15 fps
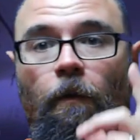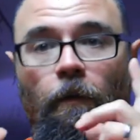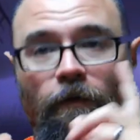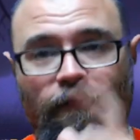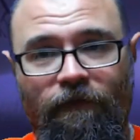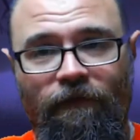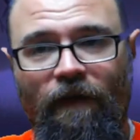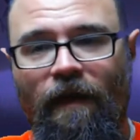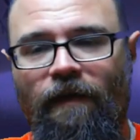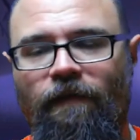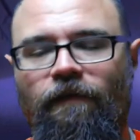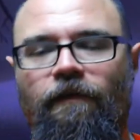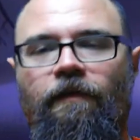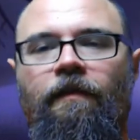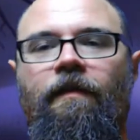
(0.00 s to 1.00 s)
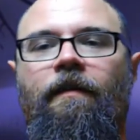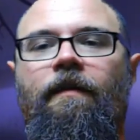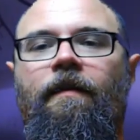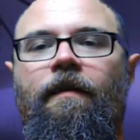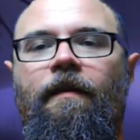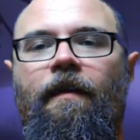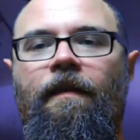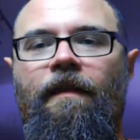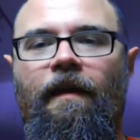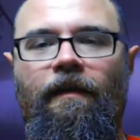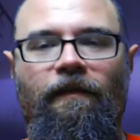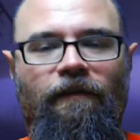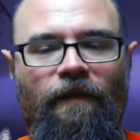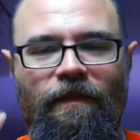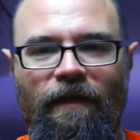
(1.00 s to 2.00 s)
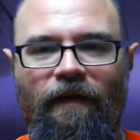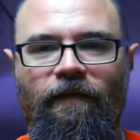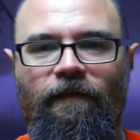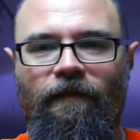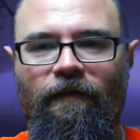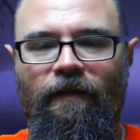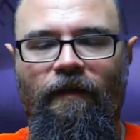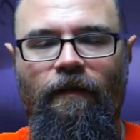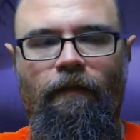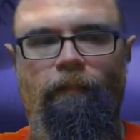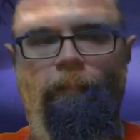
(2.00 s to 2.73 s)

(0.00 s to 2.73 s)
or since, and that is a Thysaline